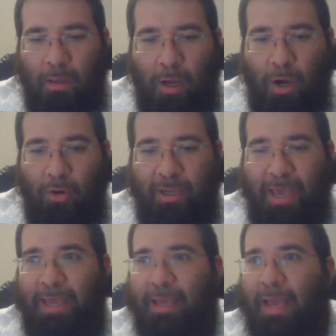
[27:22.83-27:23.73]

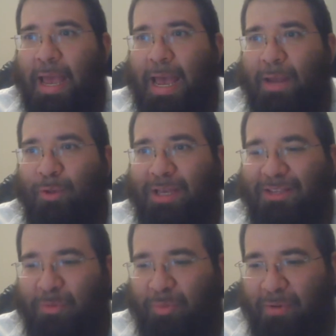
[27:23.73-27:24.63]
Okay, and we'll get
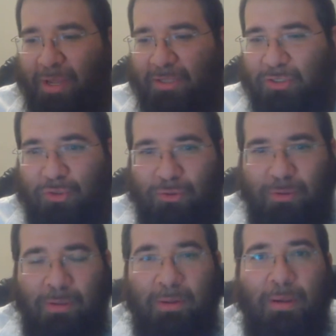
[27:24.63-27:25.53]
to parade soon.